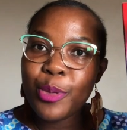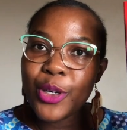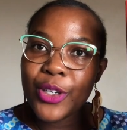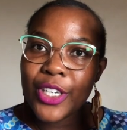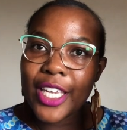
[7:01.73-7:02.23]

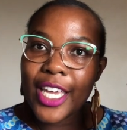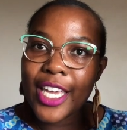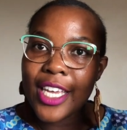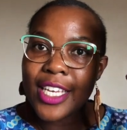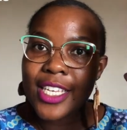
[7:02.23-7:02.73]
book
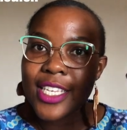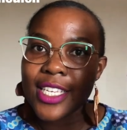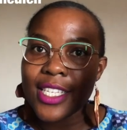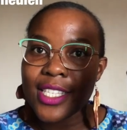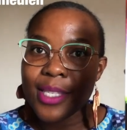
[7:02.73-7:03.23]

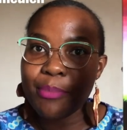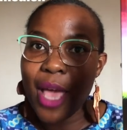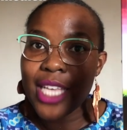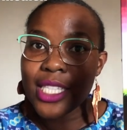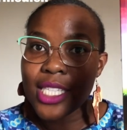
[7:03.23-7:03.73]
is
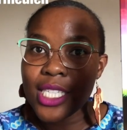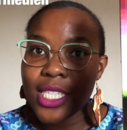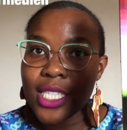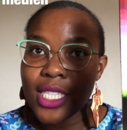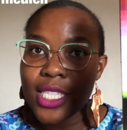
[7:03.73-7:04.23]

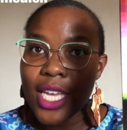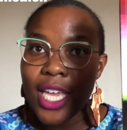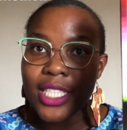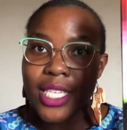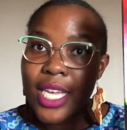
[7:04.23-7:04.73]
Personal
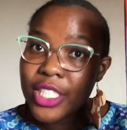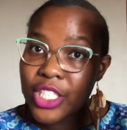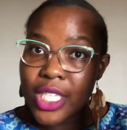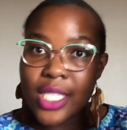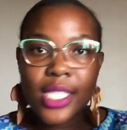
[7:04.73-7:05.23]

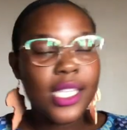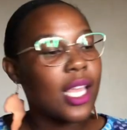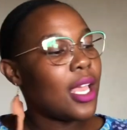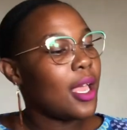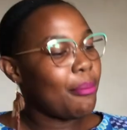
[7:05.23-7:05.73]
Intelligence
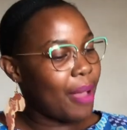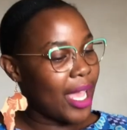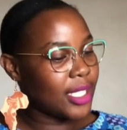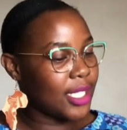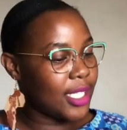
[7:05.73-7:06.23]

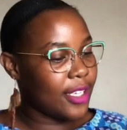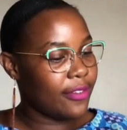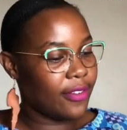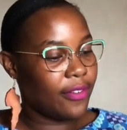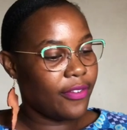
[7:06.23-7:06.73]
by Steve
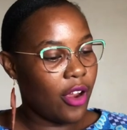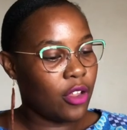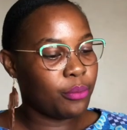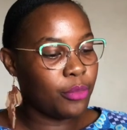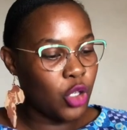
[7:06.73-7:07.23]
Frau
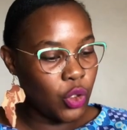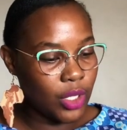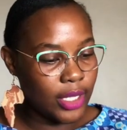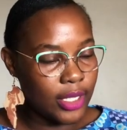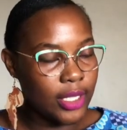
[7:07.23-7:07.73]

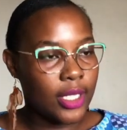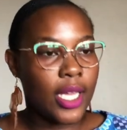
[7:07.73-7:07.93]
Mullen.